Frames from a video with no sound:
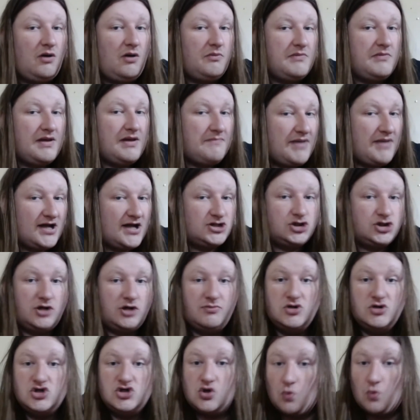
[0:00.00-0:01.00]
Impact
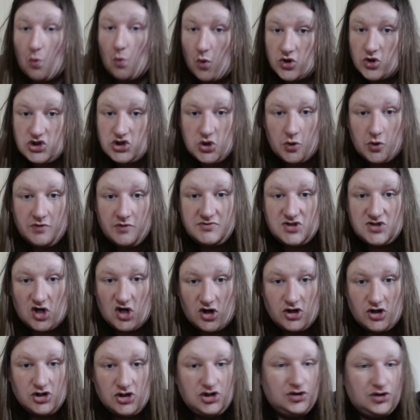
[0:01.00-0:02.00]
Tremors or Warstorm
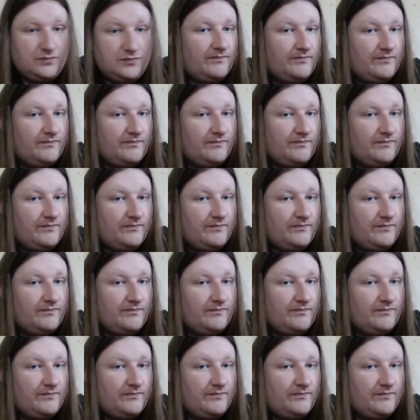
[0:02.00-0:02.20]
Surge,